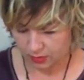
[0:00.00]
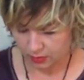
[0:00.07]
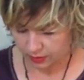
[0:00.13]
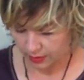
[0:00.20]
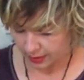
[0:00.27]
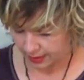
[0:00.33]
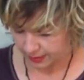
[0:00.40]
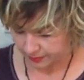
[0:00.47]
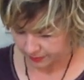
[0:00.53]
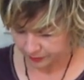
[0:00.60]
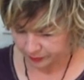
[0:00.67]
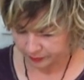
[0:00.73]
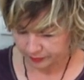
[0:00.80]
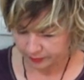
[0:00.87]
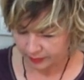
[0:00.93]
Okay,
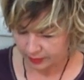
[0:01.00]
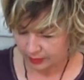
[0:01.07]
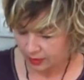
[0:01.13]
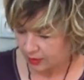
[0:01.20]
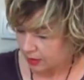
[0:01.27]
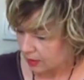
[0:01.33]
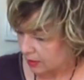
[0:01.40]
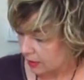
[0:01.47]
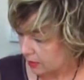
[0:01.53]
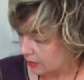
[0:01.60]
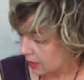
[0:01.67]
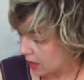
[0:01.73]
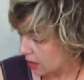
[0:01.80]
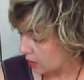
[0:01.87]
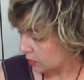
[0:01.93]

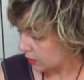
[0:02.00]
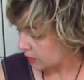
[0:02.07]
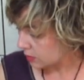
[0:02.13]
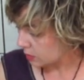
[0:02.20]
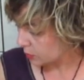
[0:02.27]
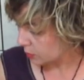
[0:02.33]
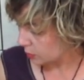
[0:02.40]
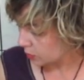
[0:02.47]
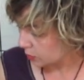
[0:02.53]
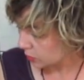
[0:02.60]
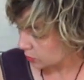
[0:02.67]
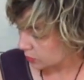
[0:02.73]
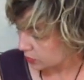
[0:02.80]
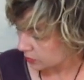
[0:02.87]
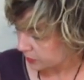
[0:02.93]
now let's
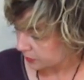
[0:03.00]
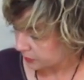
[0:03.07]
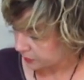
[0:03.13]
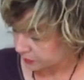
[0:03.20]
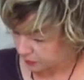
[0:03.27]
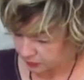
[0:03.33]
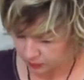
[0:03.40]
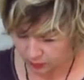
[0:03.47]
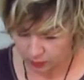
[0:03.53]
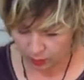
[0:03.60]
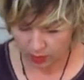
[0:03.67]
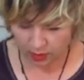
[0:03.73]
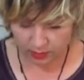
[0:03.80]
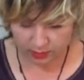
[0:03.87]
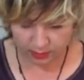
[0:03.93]
put
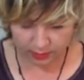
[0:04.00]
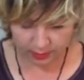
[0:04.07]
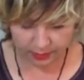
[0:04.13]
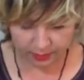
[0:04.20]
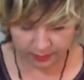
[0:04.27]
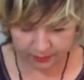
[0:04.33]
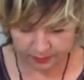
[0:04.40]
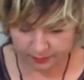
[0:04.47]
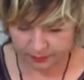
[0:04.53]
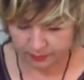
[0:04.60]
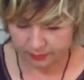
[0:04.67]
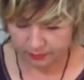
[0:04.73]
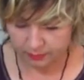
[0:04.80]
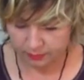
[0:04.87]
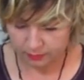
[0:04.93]
parsley
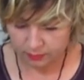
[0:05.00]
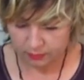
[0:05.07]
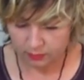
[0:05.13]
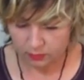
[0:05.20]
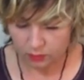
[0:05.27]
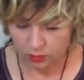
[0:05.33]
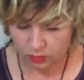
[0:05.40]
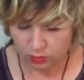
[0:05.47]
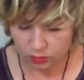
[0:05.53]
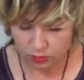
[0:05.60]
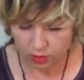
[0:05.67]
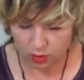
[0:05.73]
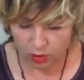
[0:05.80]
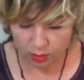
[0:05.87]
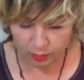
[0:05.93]
on
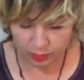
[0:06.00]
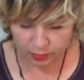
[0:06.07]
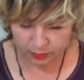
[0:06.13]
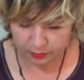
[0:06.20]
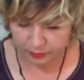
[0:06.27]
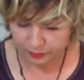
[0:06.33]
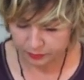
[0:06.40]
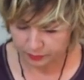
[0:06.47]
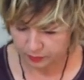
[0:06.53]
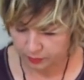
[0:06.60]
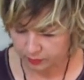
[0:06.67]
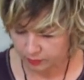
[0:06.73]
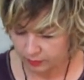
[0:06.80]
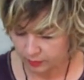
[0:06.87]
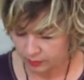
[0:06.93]
top.
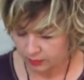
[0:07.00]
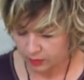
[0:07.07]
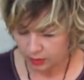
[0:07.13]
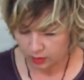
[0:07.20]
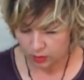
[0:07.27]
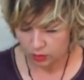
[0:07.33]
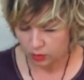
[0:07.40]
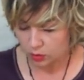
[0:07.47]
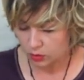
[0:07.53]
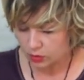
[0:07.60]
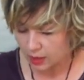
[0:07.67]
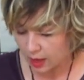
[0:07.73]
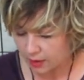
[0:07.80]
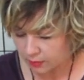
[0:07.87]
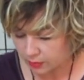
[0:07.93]
Not
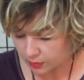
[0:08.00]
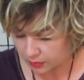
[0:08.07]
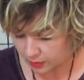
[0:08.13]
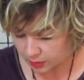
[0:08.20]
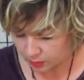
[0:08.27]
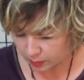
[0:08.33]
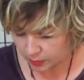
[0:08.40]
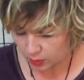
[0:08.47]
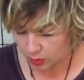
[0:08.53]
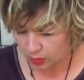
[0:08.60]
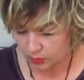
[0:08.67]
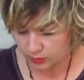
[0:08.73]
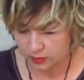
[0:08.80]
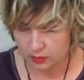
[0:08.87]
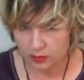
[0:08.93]
everything,
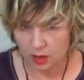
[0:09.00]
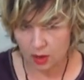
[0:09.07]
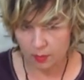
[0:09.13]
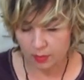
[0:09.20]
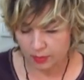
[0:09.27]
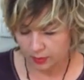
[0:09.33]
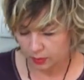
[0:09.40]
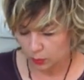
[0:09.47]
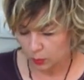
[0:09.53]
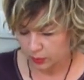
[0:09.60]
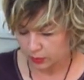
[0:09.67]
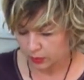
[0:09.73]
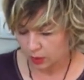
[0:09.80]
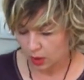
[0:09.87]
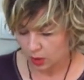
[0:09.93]
because something
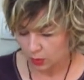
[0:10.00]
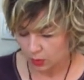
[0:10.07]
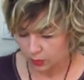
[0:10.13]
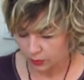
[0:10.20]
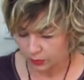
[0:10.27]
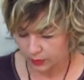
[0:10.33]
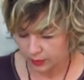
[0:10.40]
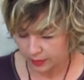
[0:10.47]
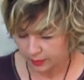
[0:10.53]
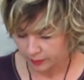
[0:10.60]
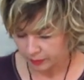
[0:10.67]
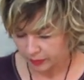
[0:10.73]
will go on the